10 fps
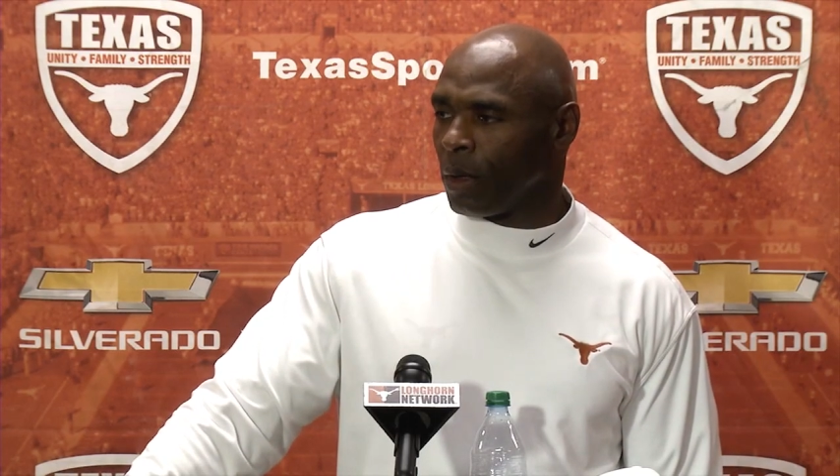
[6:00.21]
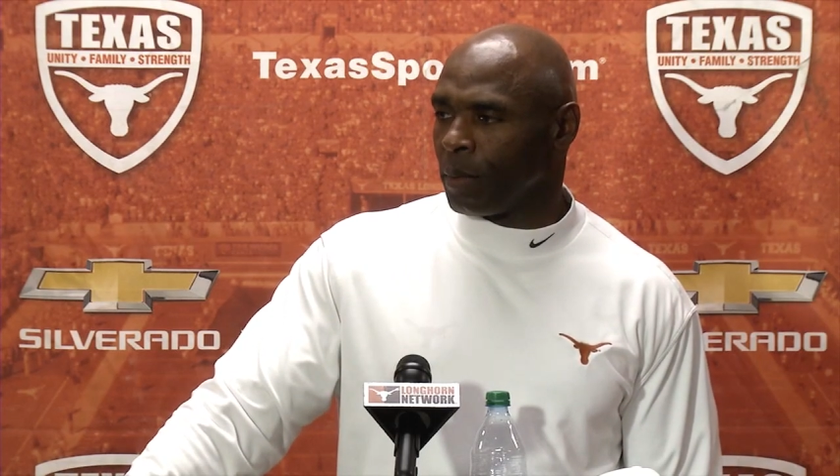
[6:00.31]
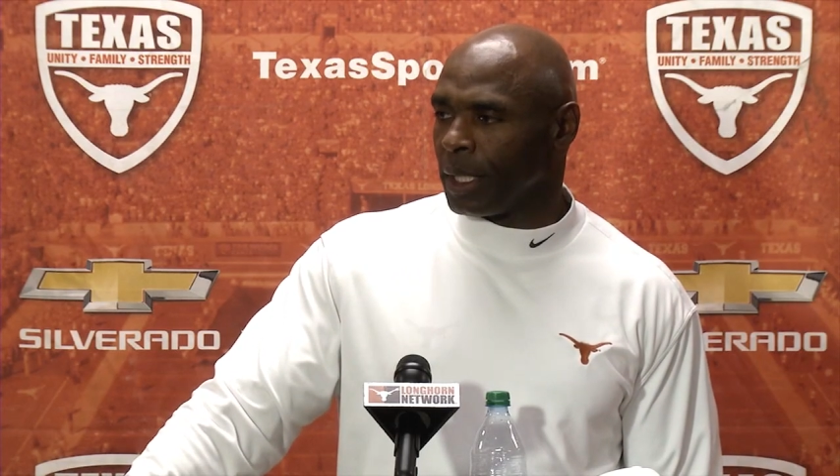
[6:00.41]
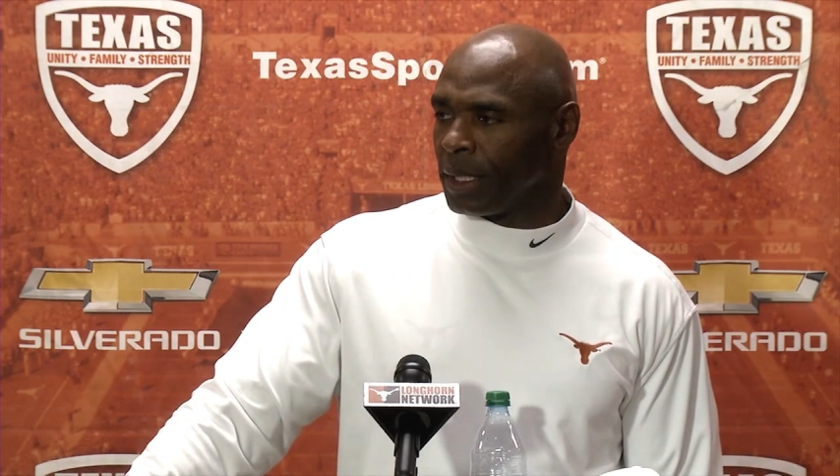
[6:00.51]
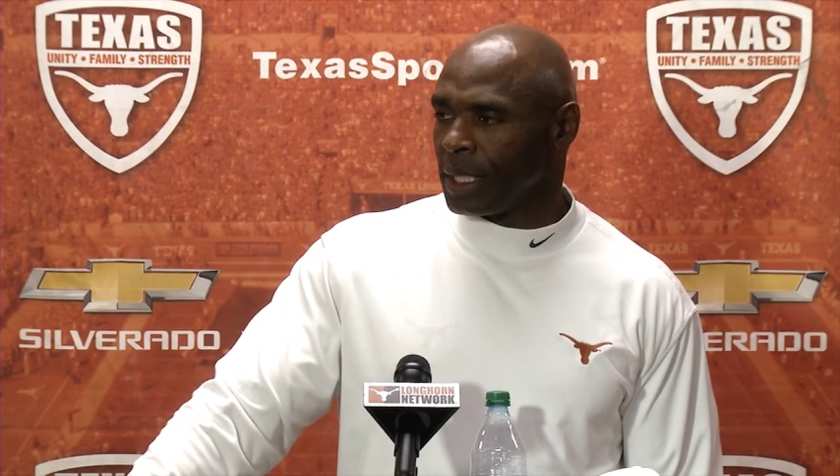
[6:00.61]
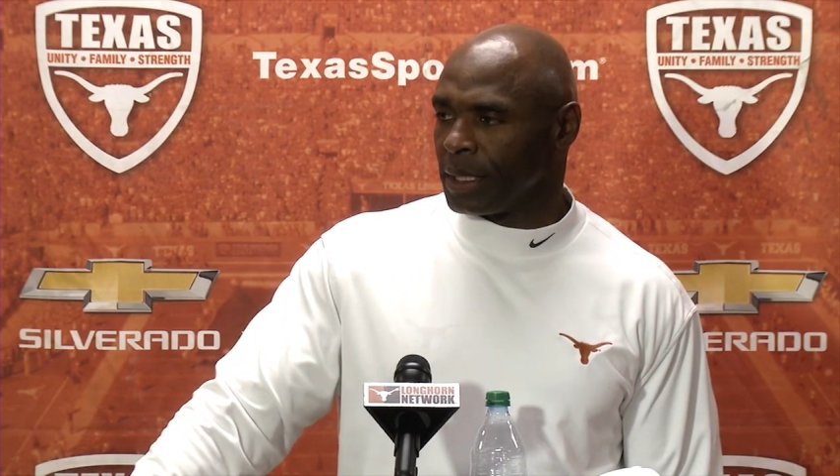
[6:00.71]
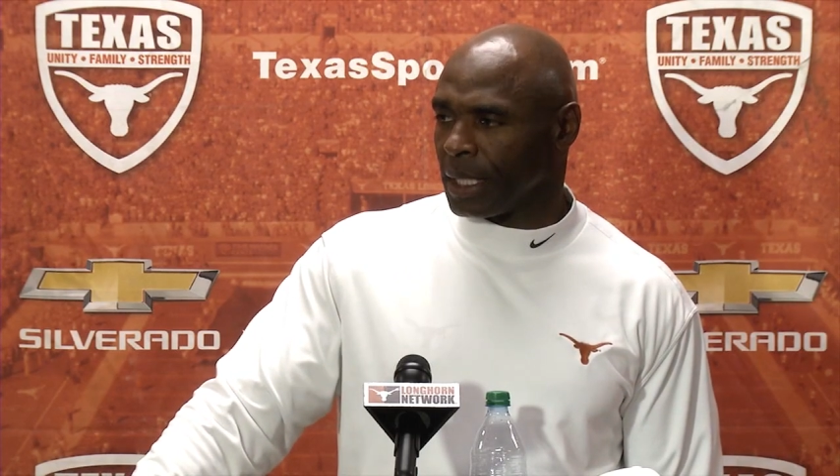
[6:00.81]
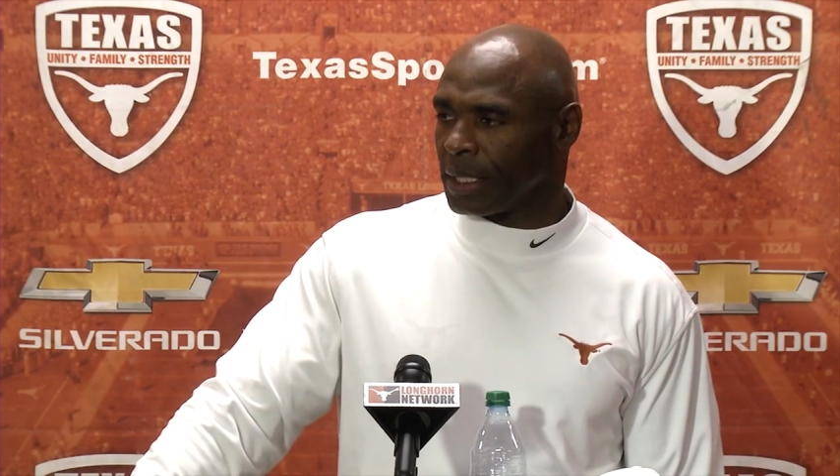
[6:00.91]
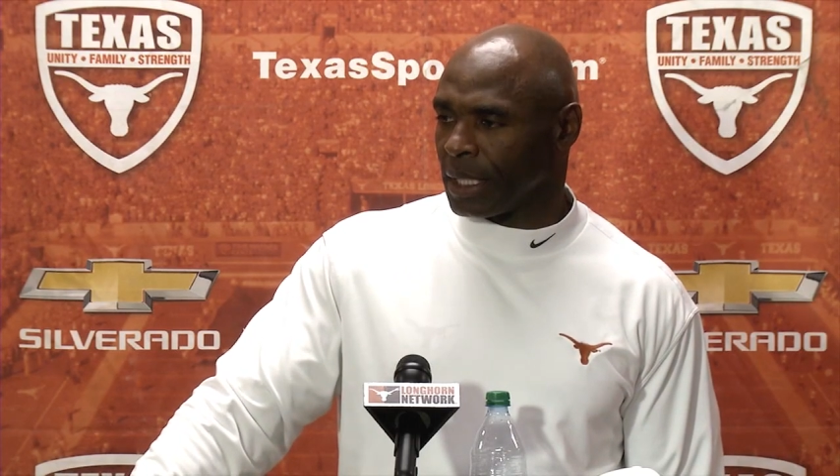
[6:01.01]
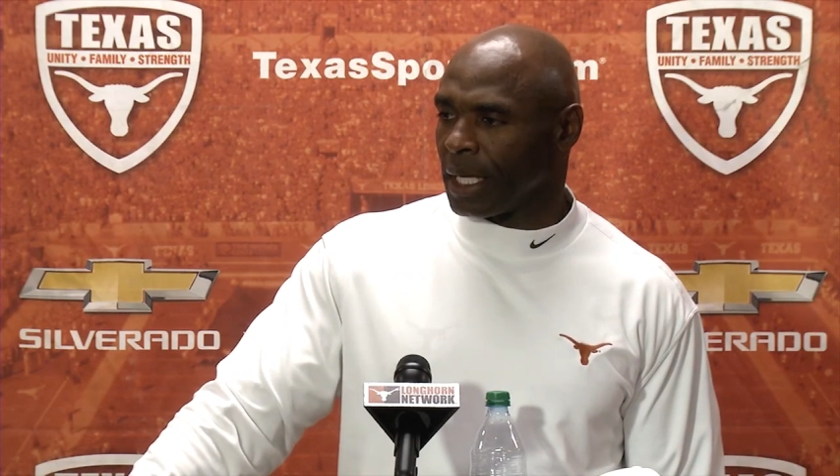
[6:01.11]
but he's
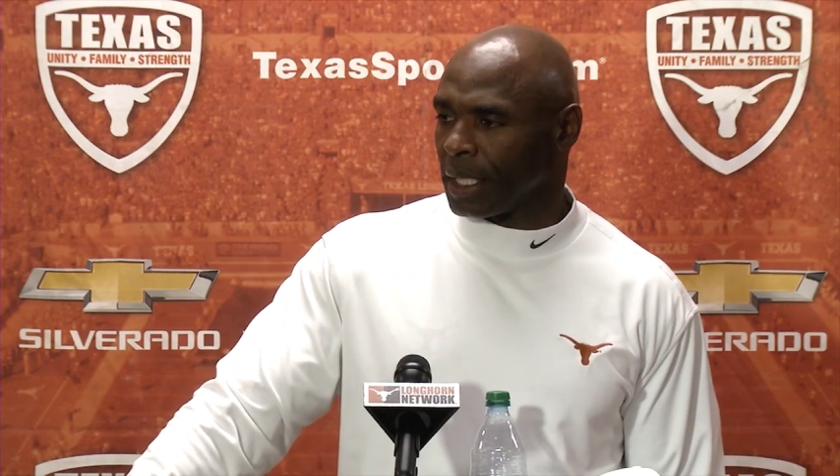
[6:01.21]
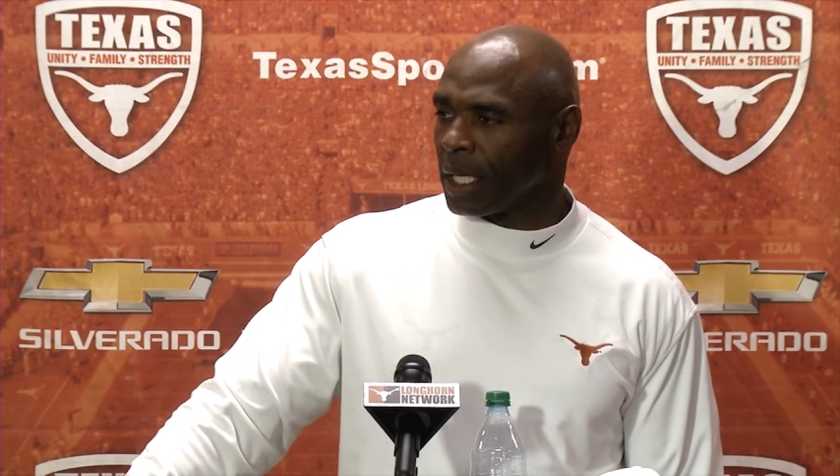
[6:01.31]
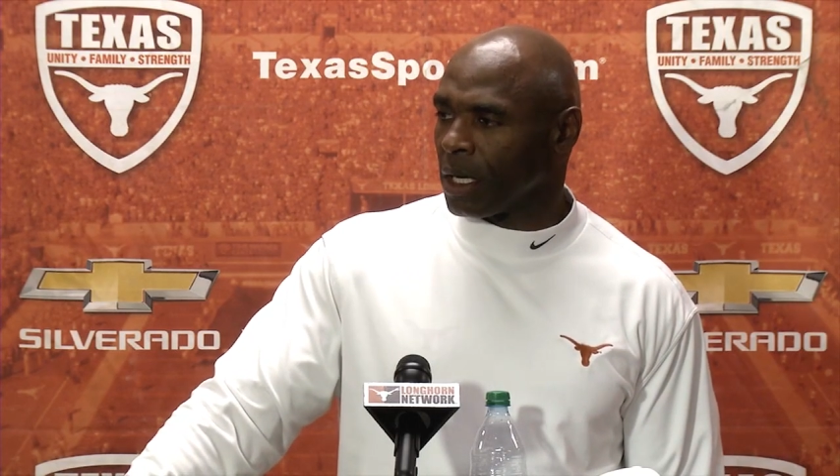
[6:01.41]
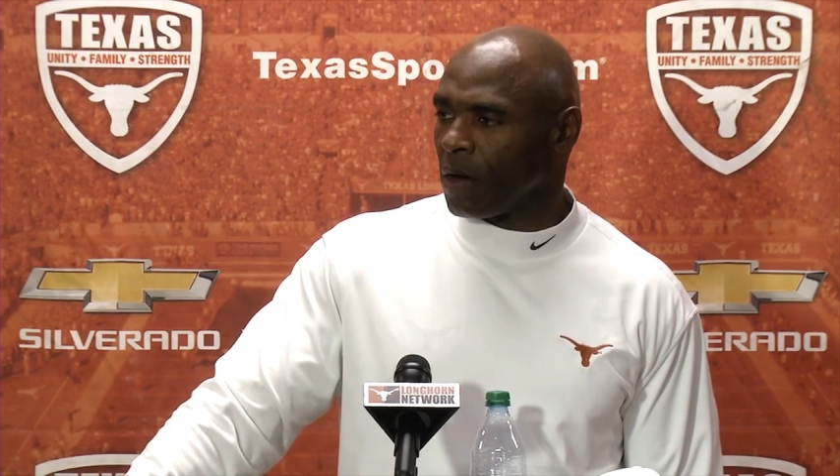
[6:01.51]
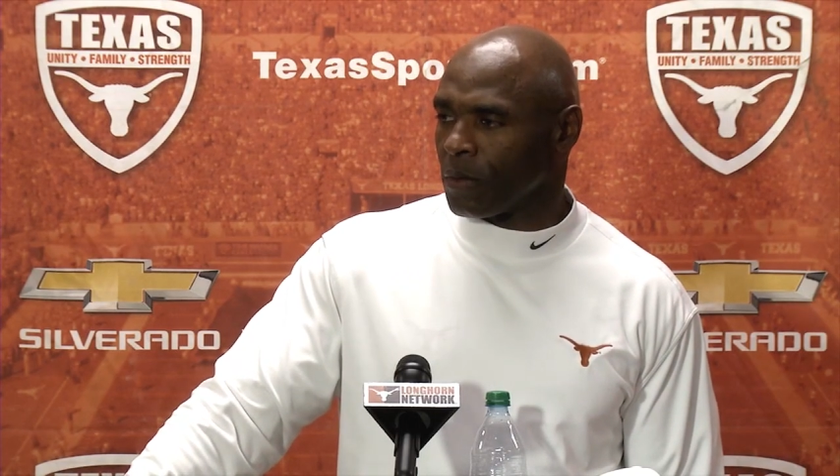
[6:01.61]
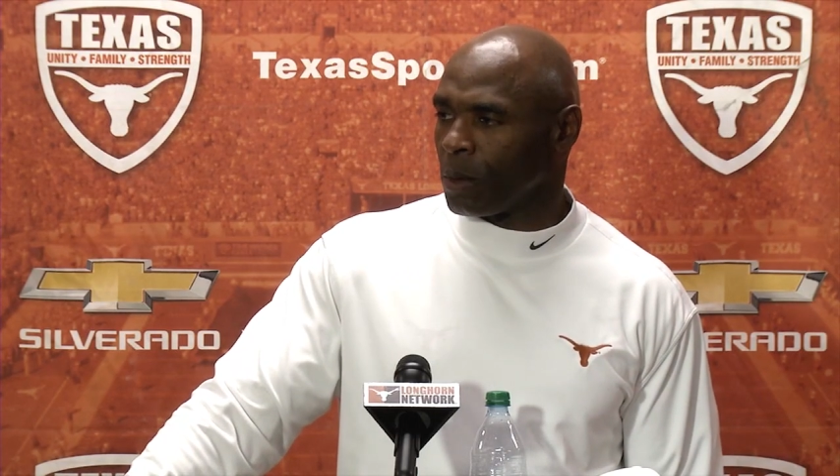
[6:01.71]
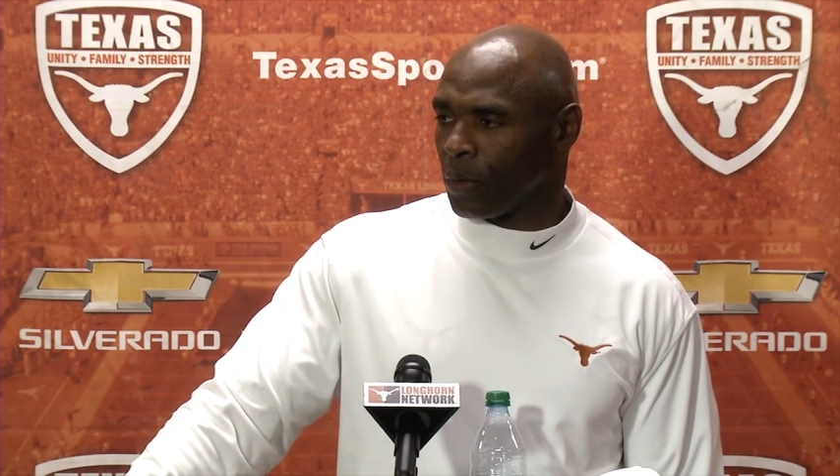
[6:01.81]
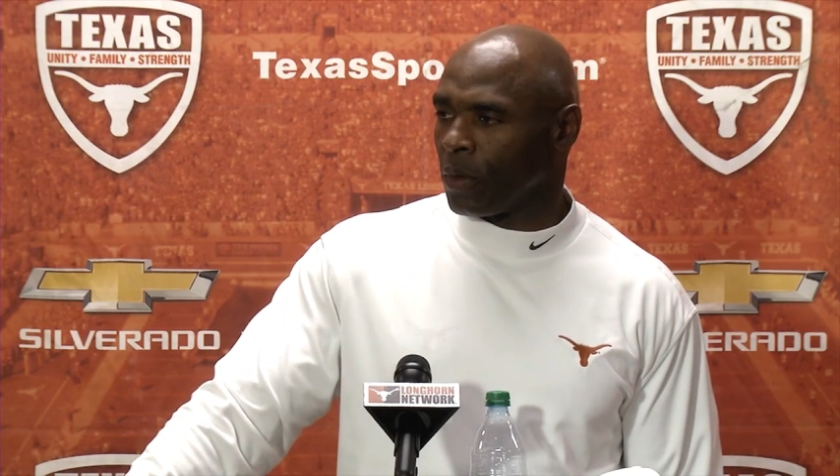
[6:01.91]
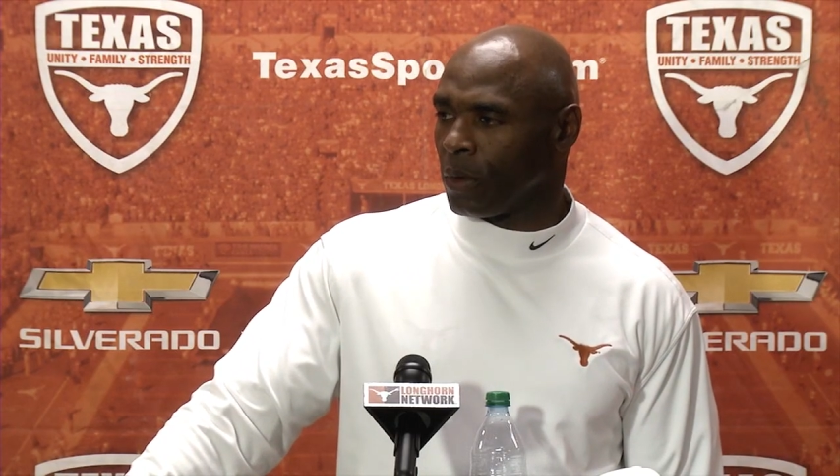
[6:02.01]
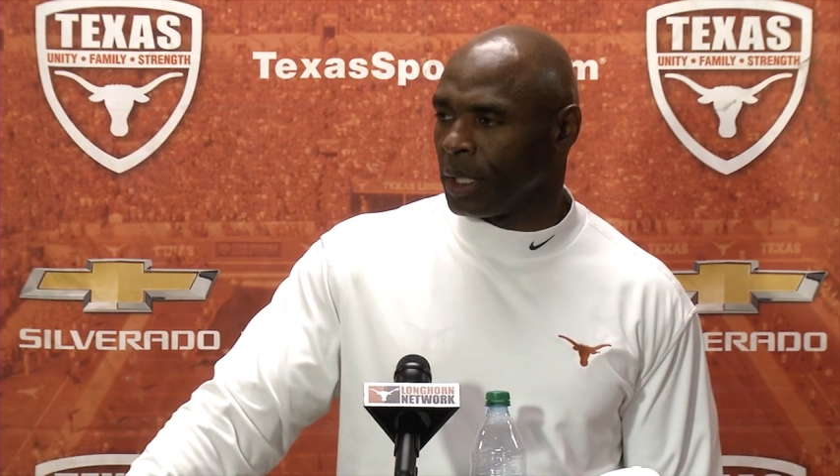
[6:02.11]
just got to get comfortable
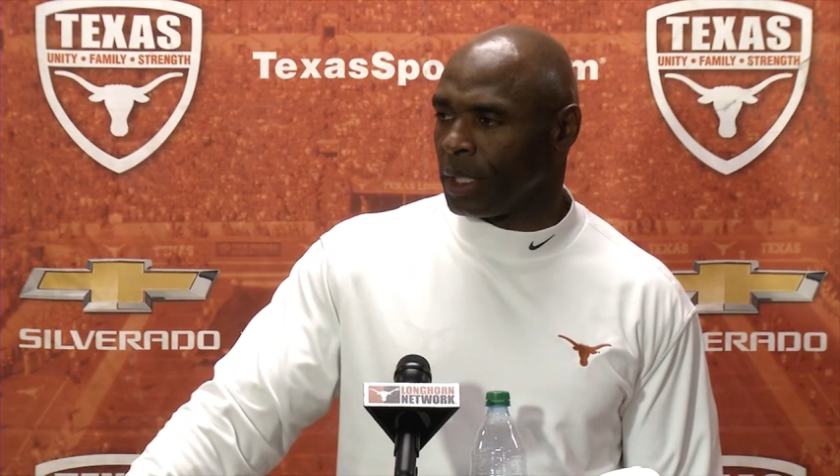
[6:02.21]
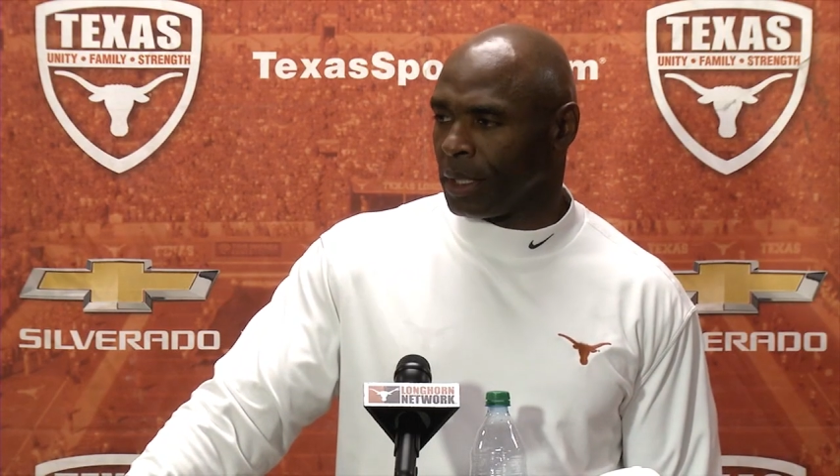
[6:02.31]
throwing it.